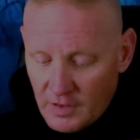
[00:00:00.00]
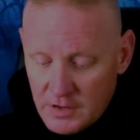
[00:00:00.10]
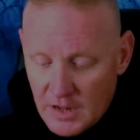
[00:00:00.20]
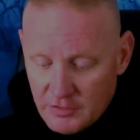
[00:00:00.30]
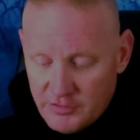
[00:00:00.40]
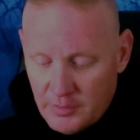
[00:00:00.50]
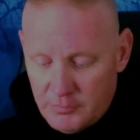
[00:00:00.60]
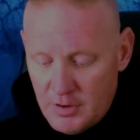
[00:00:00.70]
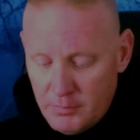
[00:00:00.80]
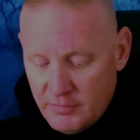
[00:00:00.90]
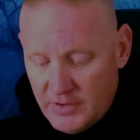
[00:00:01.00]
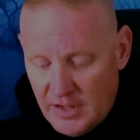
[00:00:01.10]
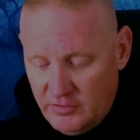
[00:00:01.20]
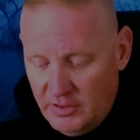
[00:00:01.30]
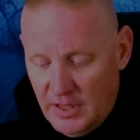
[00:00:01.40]
Now, in September of
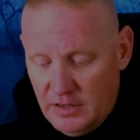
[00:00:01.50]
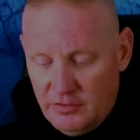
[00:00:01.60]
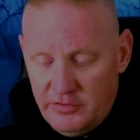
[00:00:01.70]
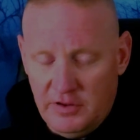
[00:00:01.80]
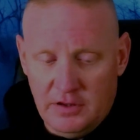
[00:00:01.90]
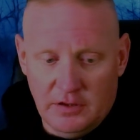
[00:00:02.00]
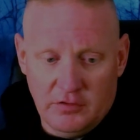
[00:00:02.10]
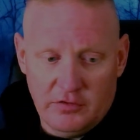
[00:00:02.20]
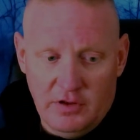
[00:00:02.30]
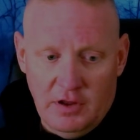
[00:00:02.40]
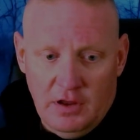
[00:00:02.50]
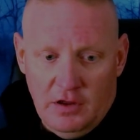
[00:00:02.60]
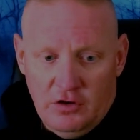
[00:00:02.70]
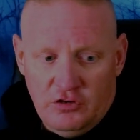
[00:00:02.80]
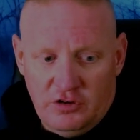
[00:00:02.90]
1986,
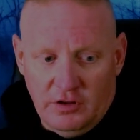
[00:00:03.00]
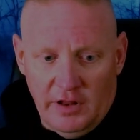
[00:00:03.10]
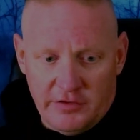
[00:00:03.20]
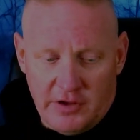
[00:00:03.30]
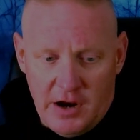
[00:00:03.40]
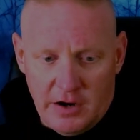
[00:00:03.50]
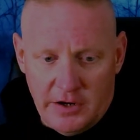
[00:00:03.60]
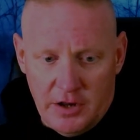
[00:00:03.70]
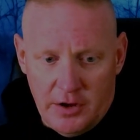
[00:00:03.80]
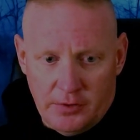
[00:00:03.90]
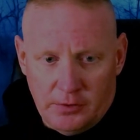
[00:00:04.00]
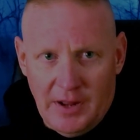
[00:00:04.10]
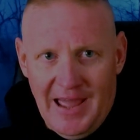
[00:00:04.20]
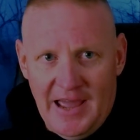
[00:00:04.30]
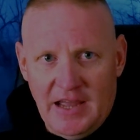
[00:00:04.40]
she lets Gary know,
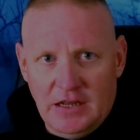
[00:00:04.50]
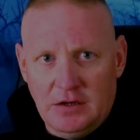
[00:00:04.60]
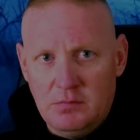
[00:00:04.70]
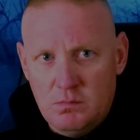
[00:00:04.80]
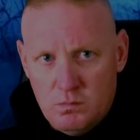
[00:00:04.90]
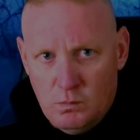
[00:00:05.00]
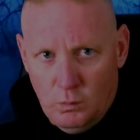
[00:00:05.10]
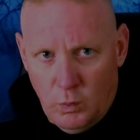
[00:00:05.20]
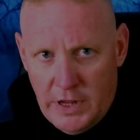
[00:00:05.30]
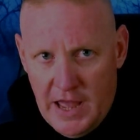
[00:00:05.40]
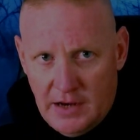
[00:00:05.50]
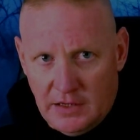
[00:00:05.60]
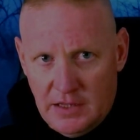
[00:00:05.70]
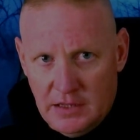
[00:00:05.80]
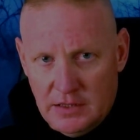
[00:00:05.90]
hey, we had a
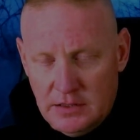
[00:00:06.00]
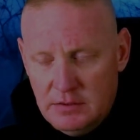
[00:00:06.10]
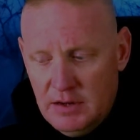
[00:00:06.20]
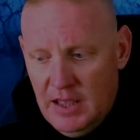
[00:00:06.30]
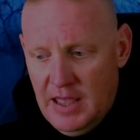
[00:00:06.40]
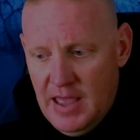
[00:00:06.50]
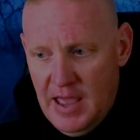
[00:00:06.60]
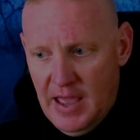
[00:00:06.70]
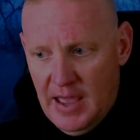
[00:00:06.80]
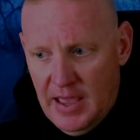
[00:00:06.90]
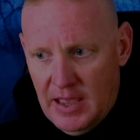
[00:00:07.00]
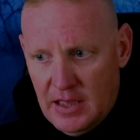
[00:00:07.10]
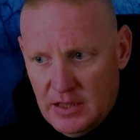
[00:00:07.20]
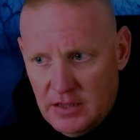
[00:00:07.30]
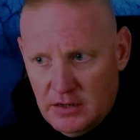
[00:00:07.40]
kid,
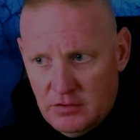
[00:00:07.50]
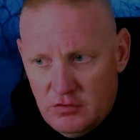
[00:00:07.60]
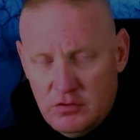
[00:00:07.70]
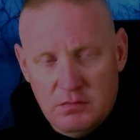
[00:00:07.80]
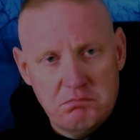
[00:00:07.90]
and